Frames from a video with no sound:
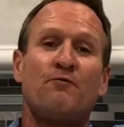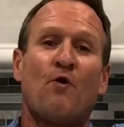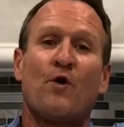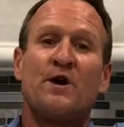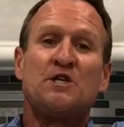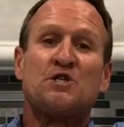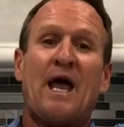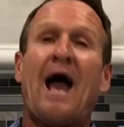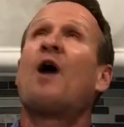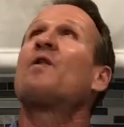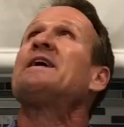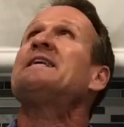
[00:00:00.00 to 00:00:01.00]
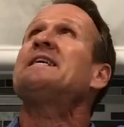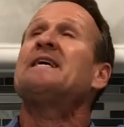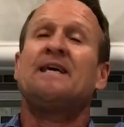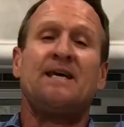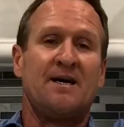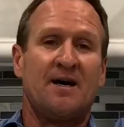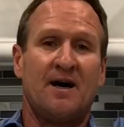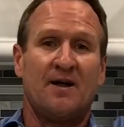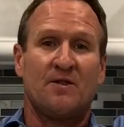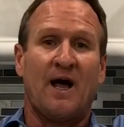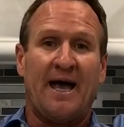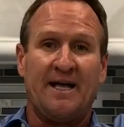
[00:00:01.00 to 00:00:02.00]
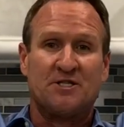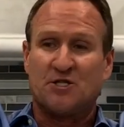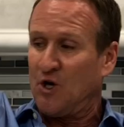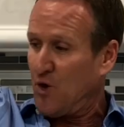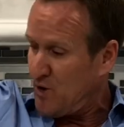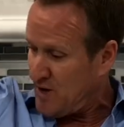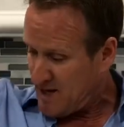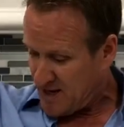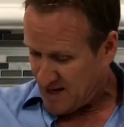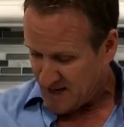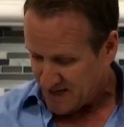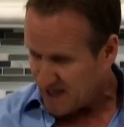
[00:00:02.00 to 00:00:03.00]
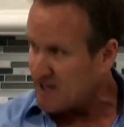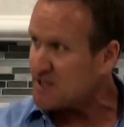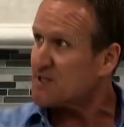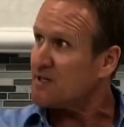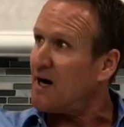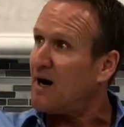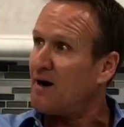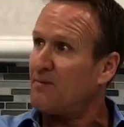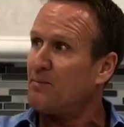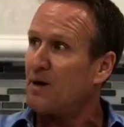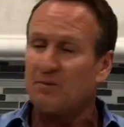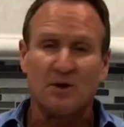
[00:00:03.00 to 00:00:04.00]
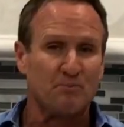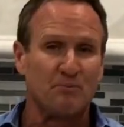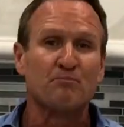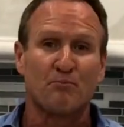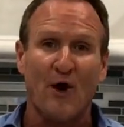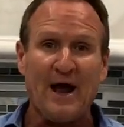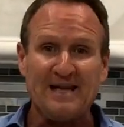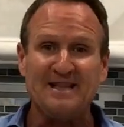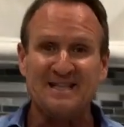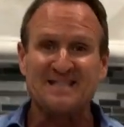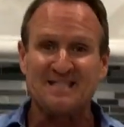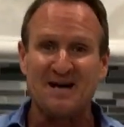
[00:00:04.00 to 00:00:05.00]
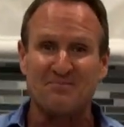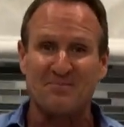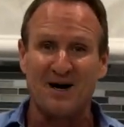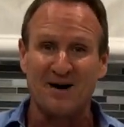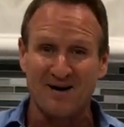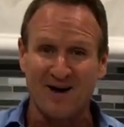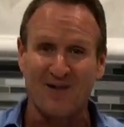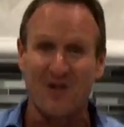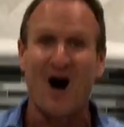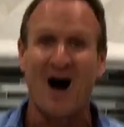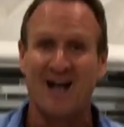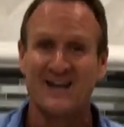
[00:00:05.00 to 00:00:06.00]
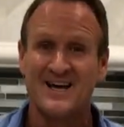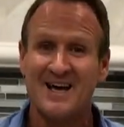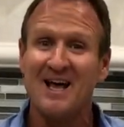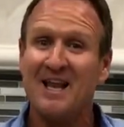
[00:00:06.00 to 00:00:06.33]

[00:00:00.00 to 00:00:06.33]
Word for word: four inch LED uh, lights. So it does uh, brighten this up a, uh, a lot.